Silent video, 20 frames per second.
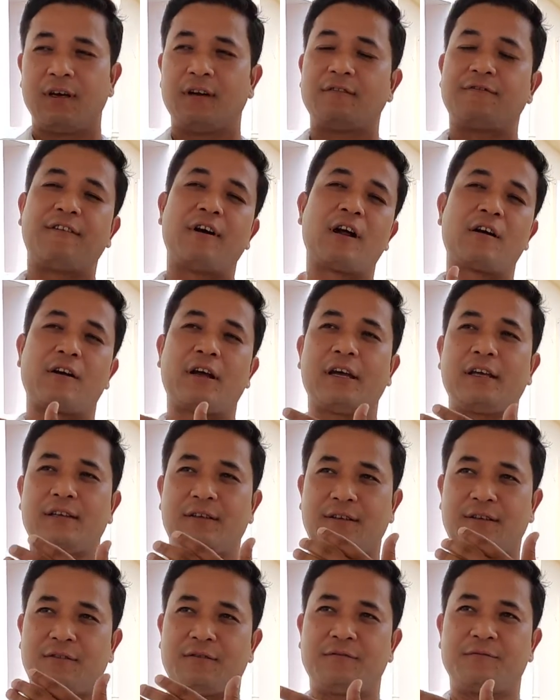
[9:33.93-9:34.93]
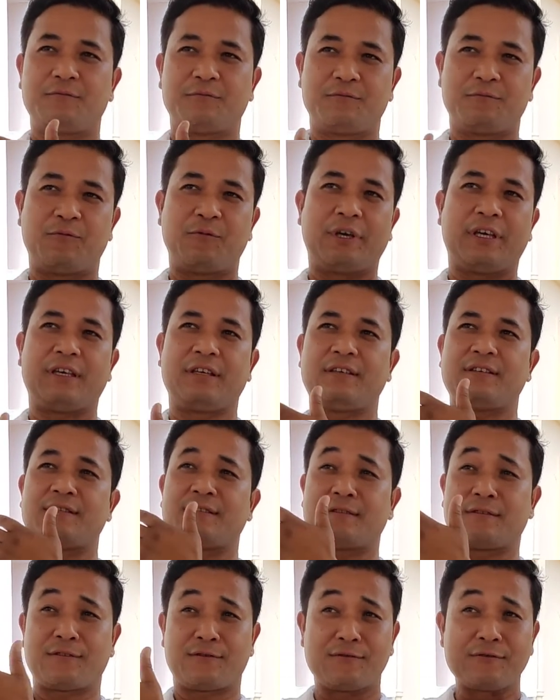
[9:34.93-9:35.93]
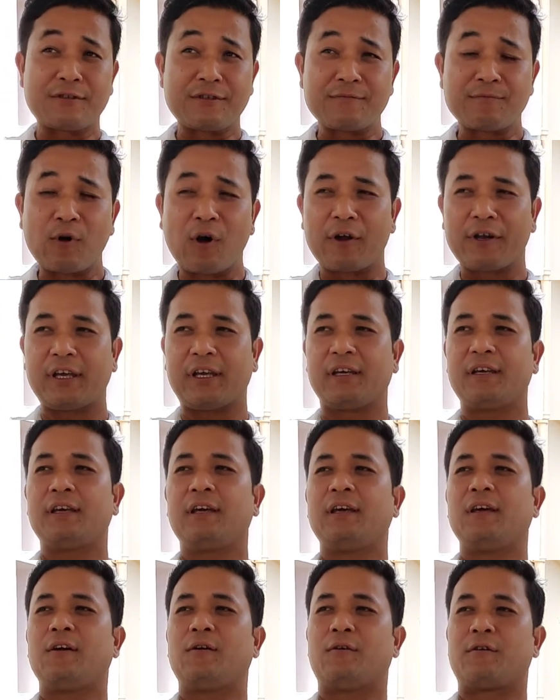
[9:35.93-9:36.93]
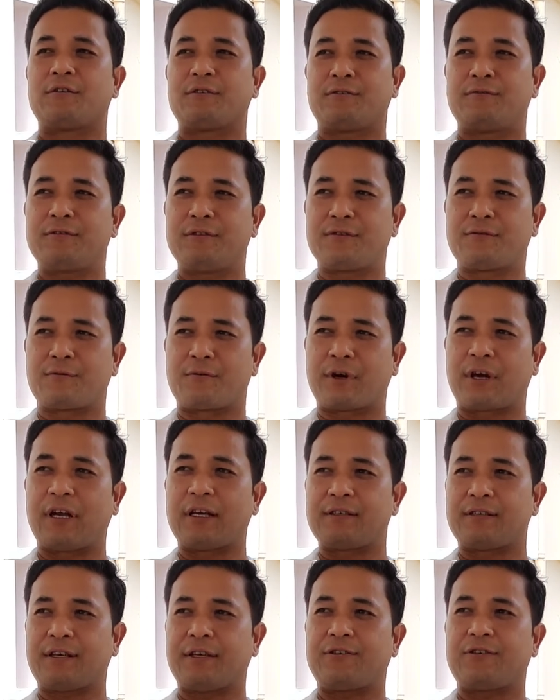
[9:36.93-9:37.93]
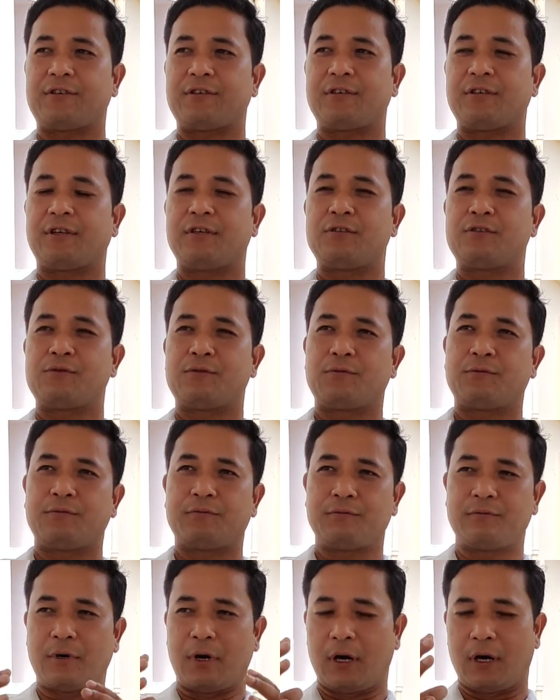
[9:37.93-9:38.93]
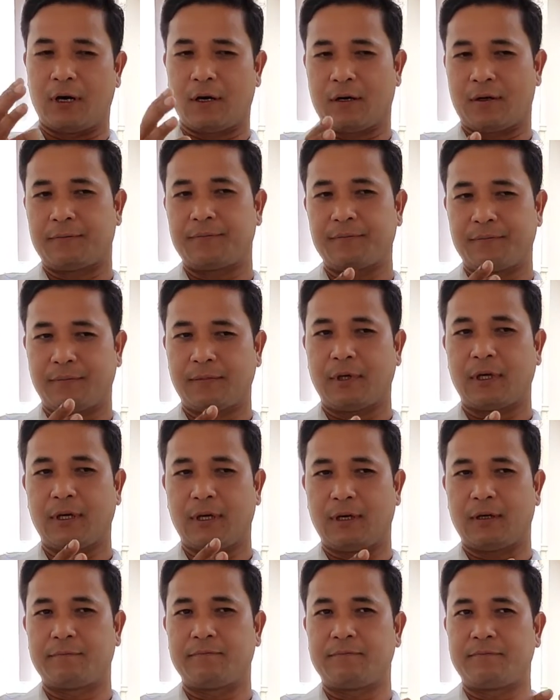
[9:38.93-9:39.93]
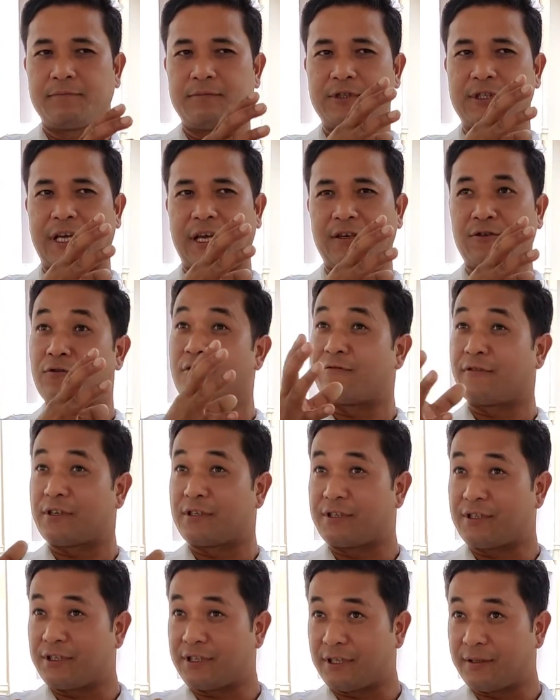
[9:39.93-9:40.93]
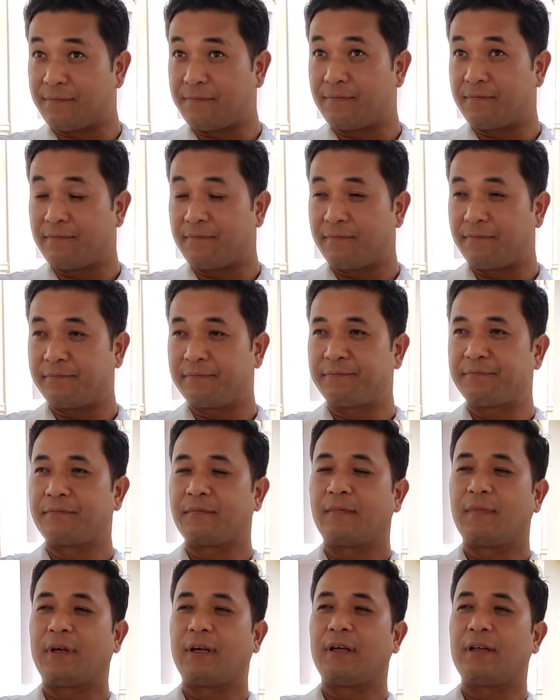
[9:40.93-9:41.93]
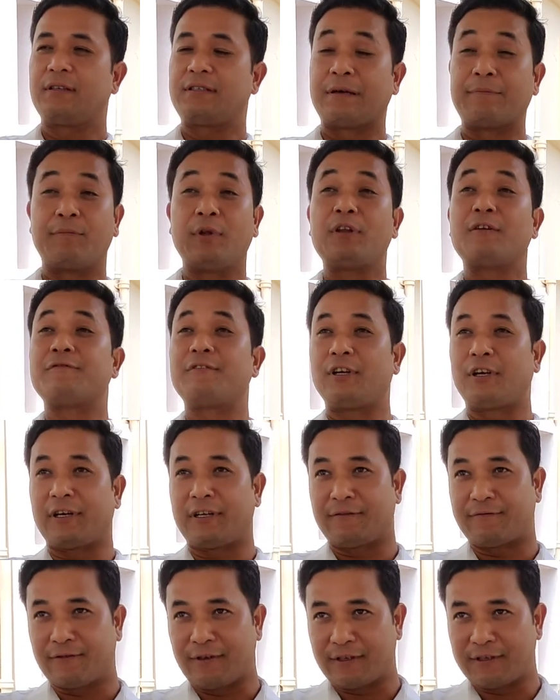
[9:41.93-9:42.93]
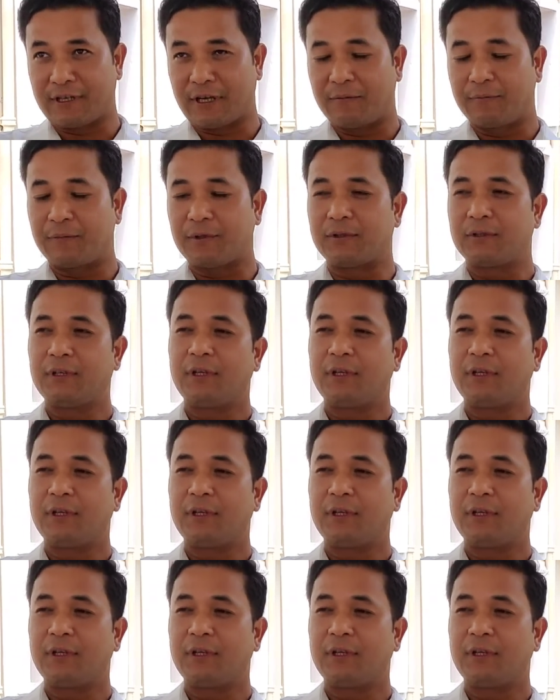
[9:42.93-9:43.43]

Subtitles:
far right, wings, the student body or student organization into our, say, university, temple of learning, for example.